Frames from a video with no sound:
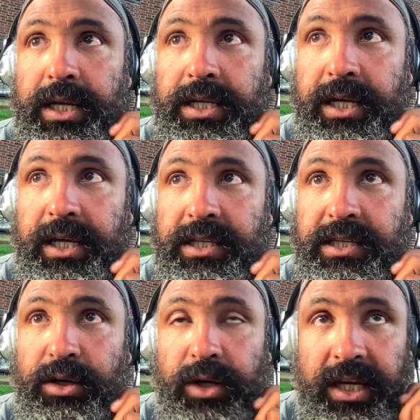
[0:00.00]
to
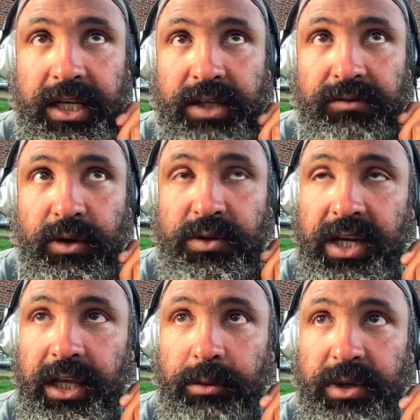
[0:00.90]
consider each of those
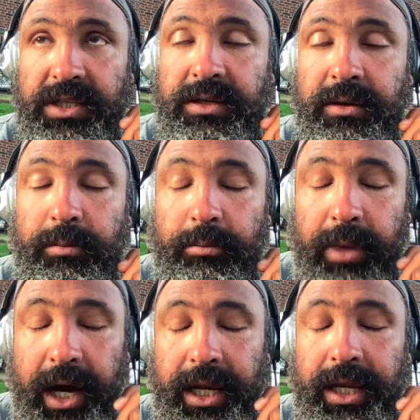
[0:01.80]
elements,
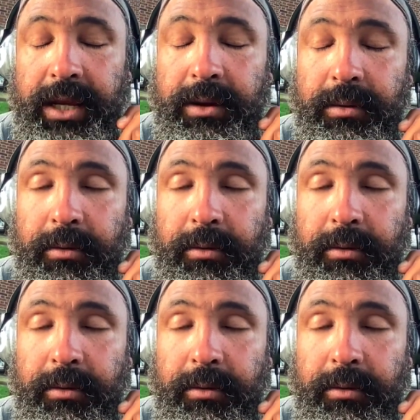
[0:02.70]
body,